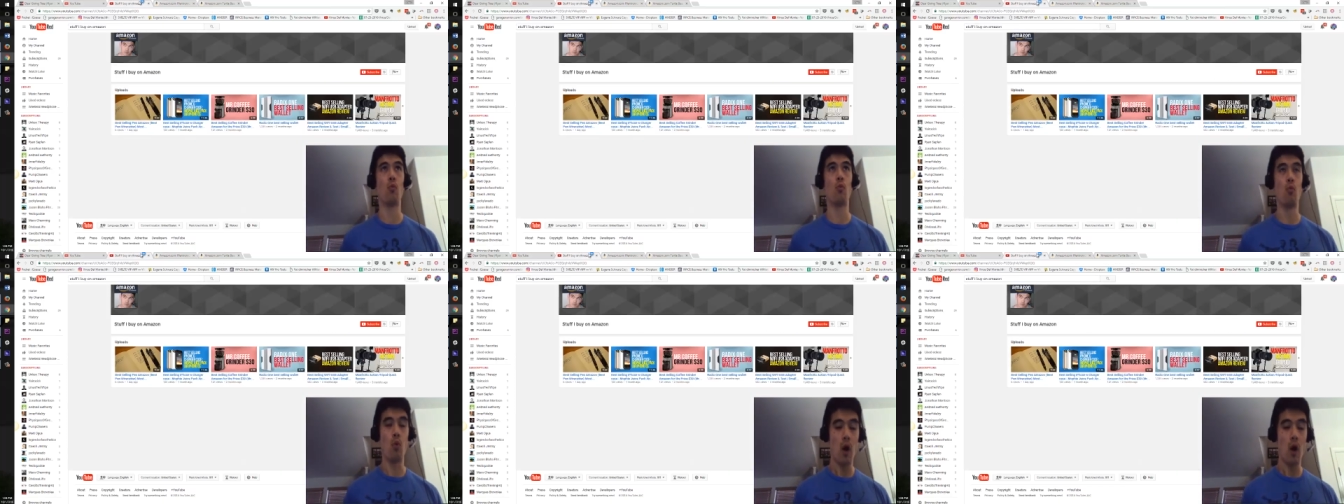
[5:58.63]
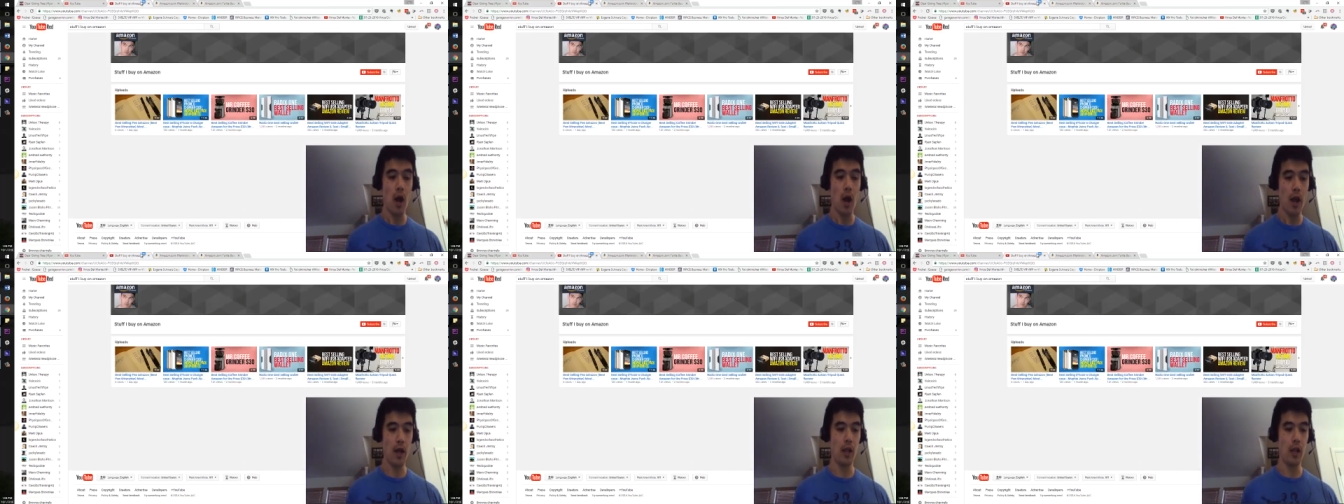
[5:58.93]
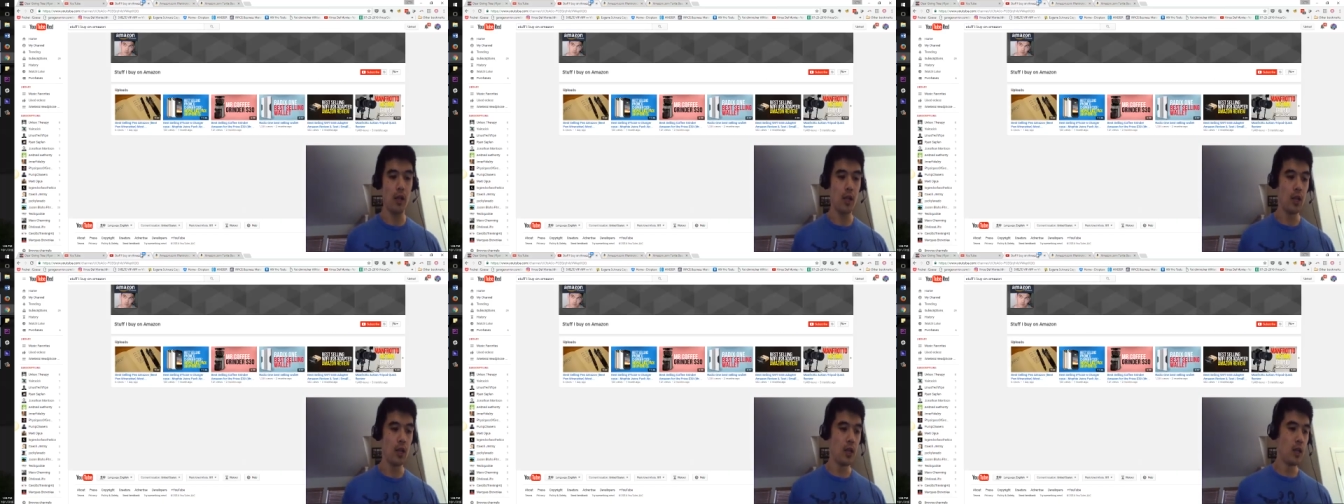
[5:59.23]

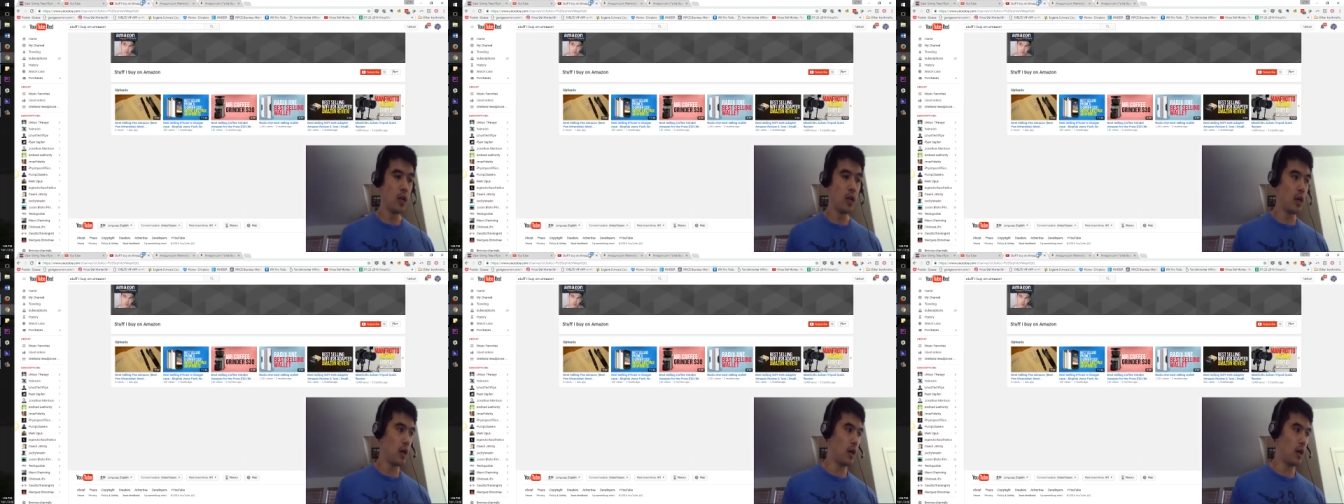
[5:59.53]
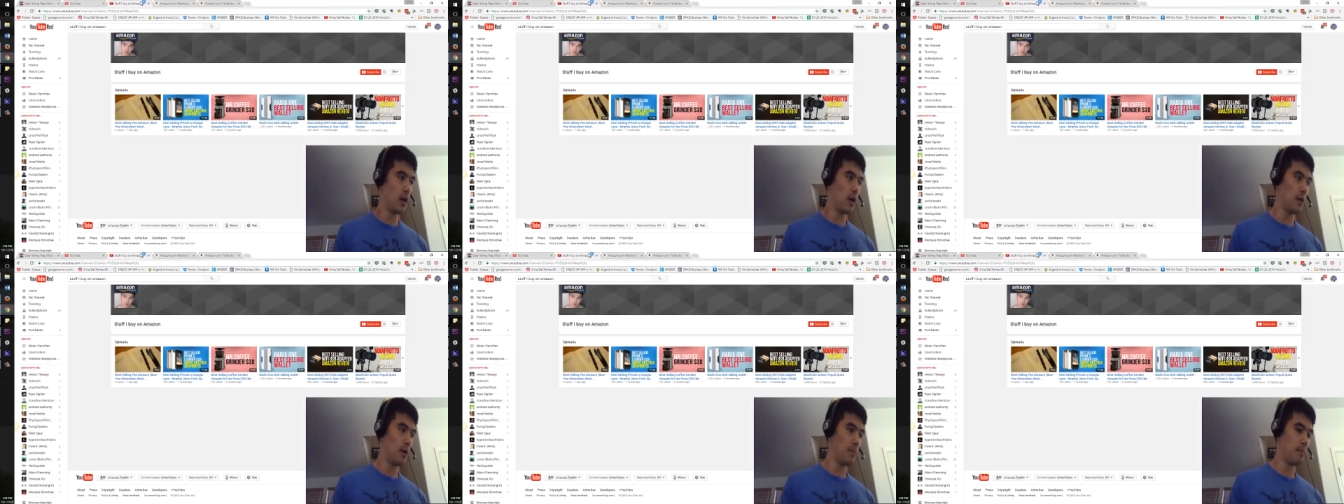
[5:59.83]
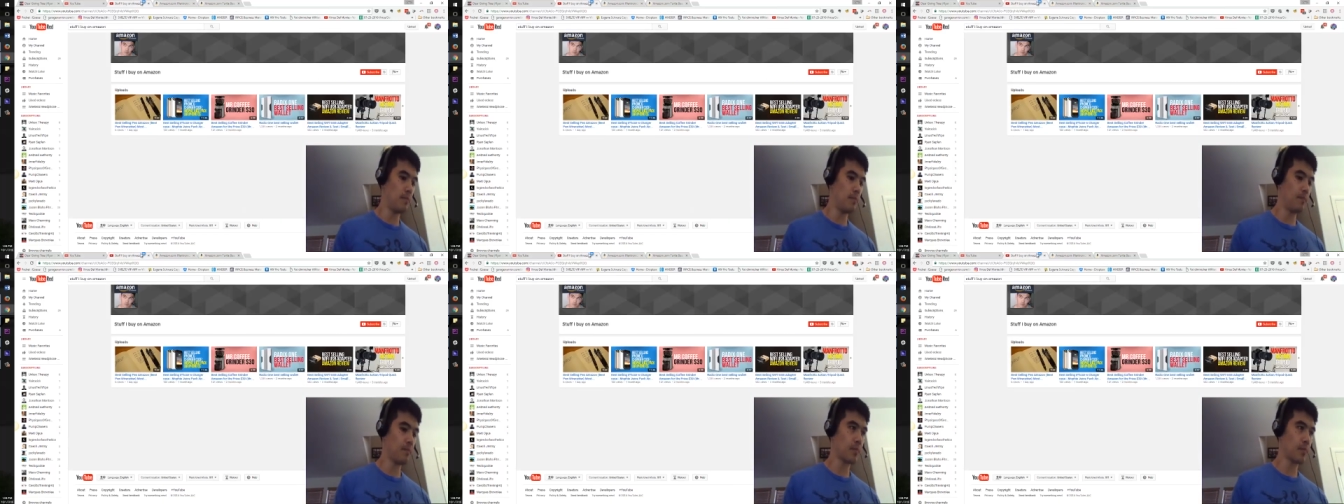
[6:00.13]
while,
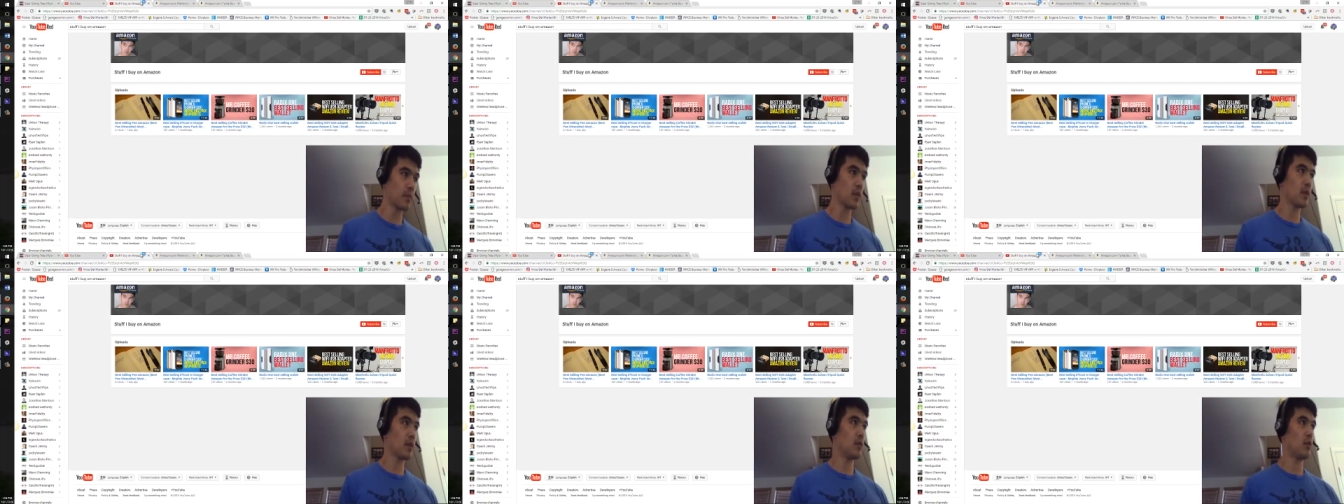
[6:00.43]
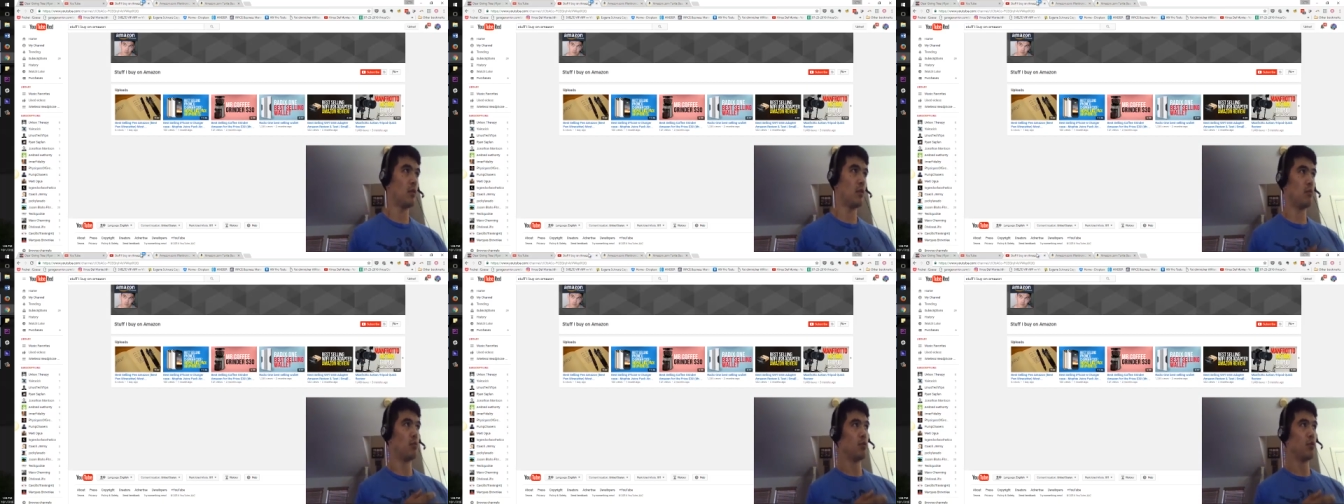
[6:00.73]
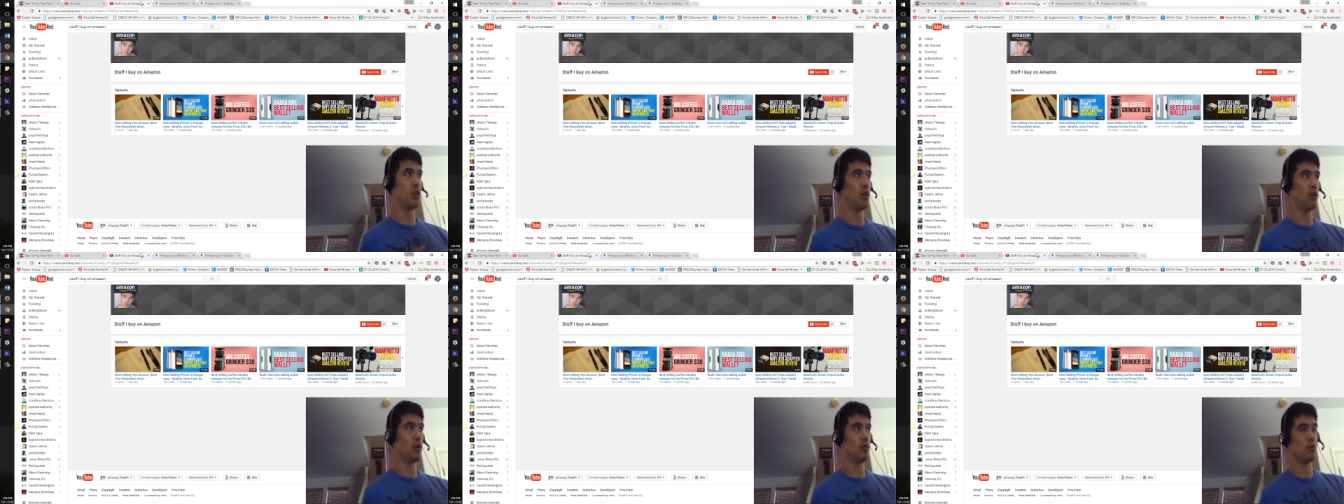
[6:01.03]
um, you know, with
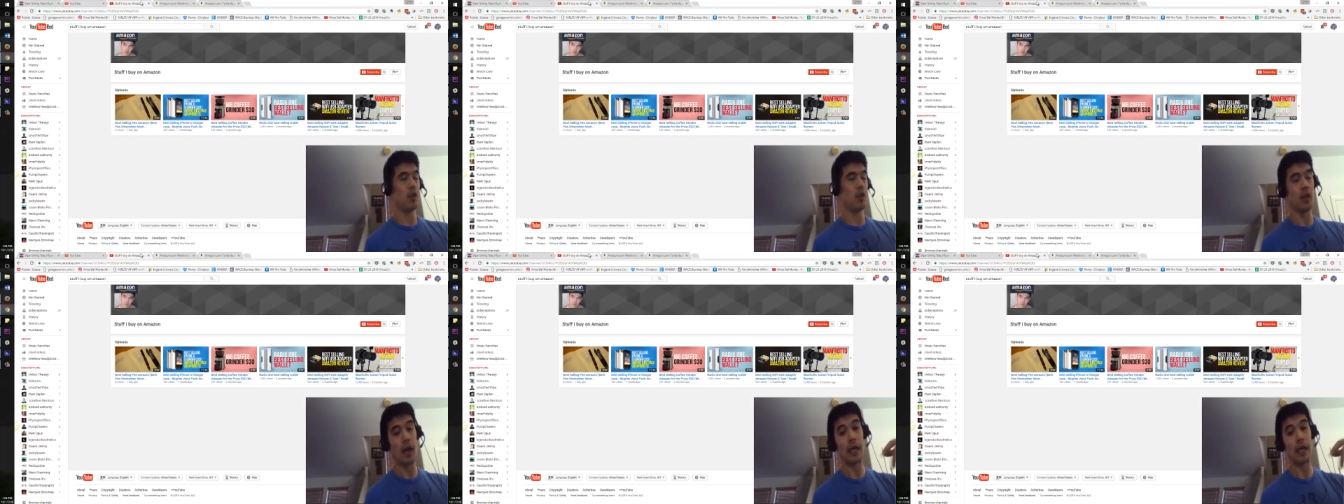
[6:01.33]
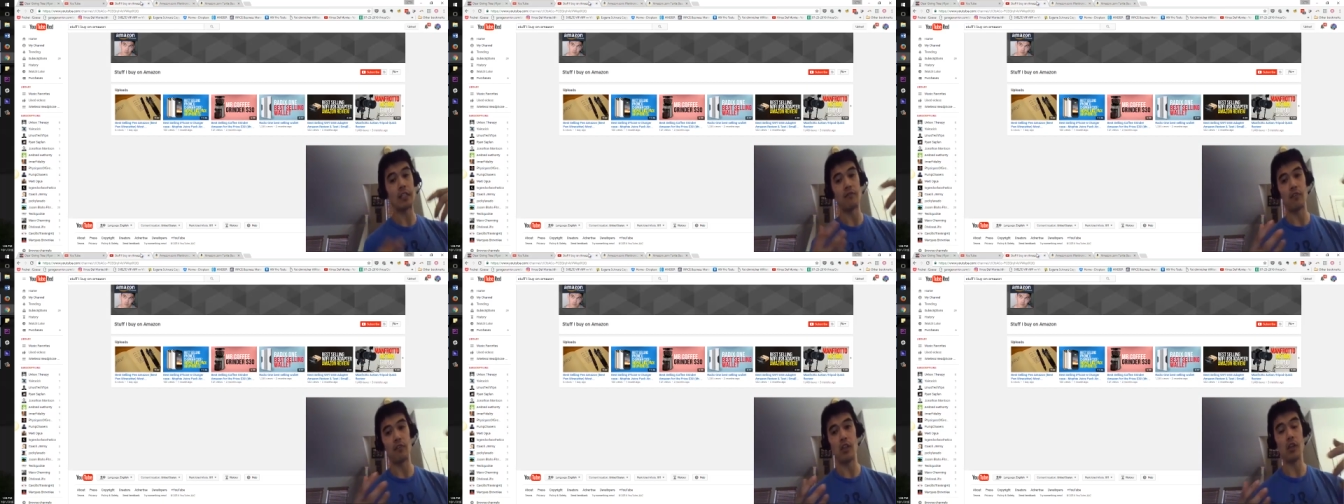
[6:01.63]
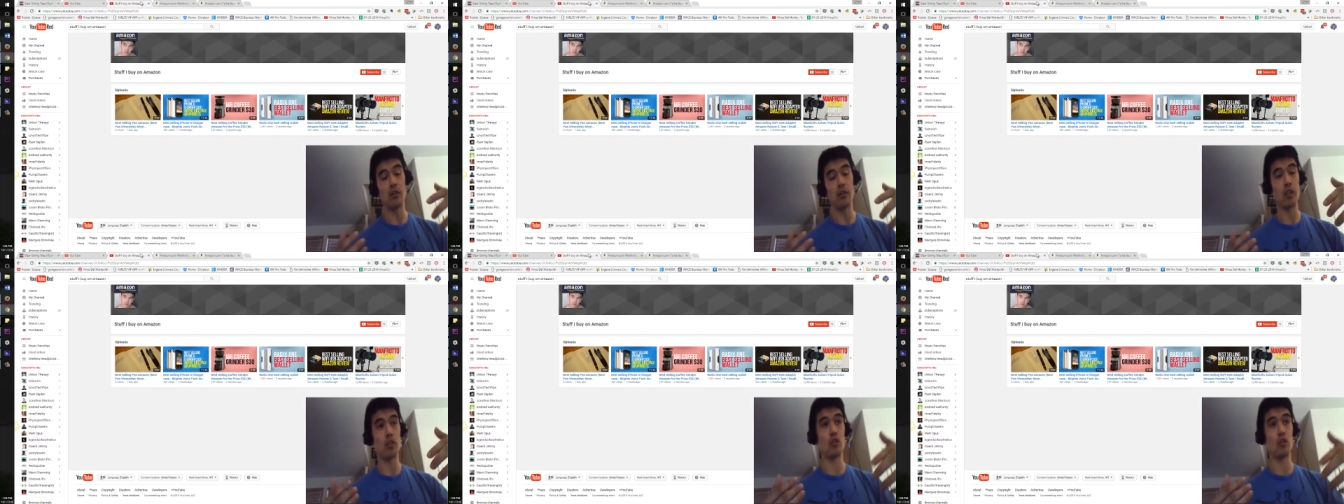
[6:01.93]
the the nice
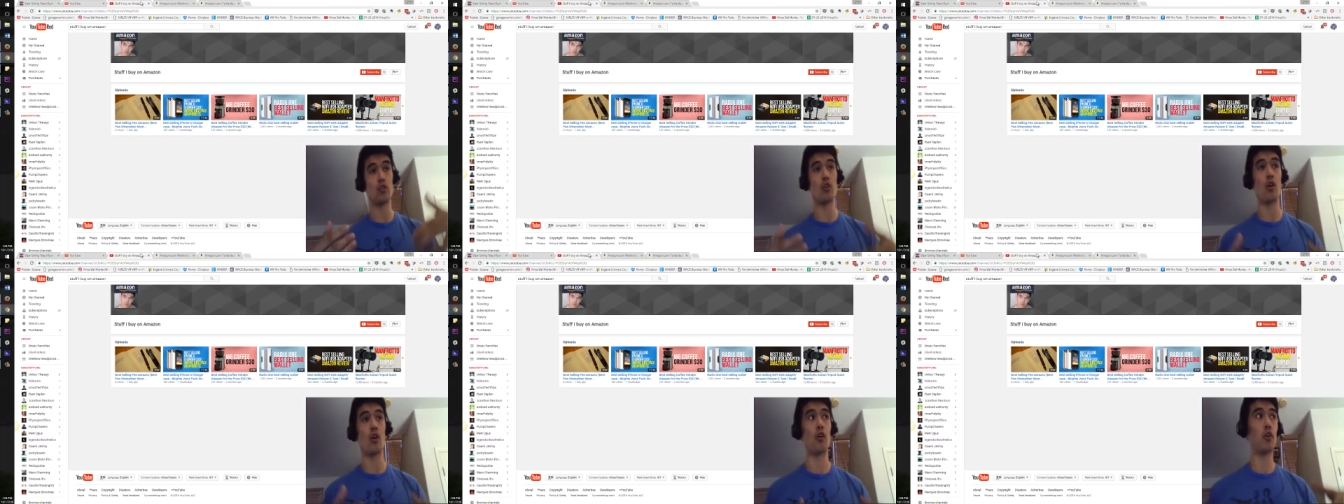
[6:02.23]
video that you saw